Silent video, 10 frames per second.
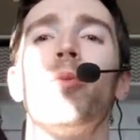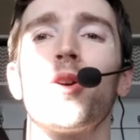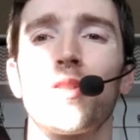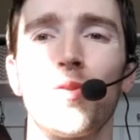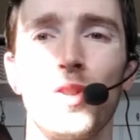
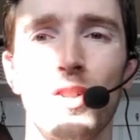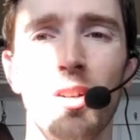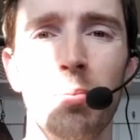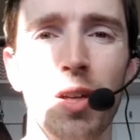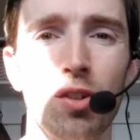marks for a
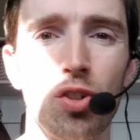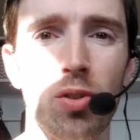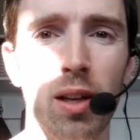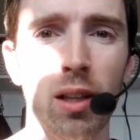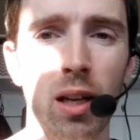stud, make a
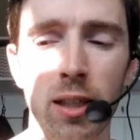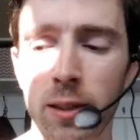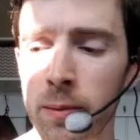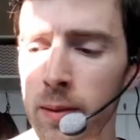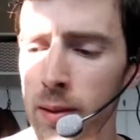straight
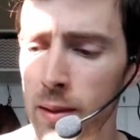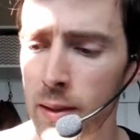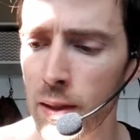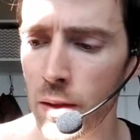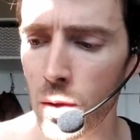line.
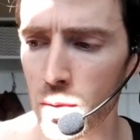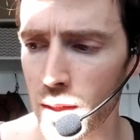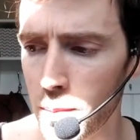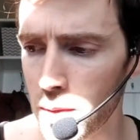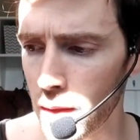Those
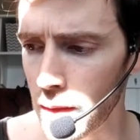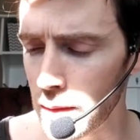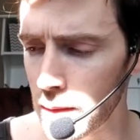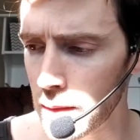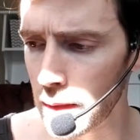types of
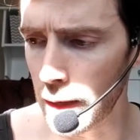things.